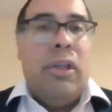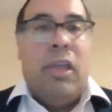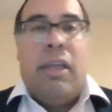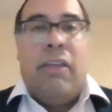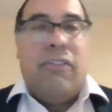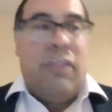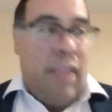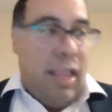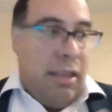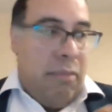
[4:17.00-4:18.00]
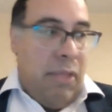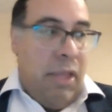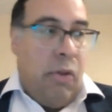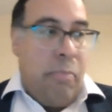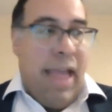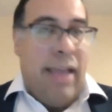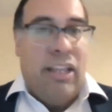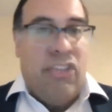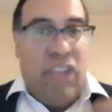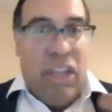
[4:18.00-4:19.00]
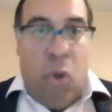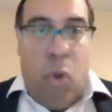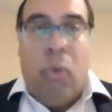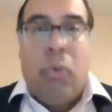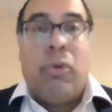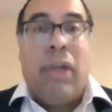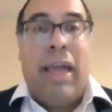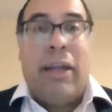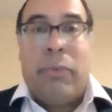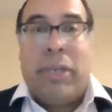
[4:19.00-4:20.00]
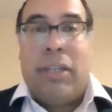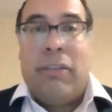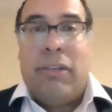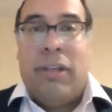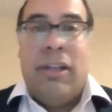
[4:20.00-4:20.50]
is they manage and hold equities,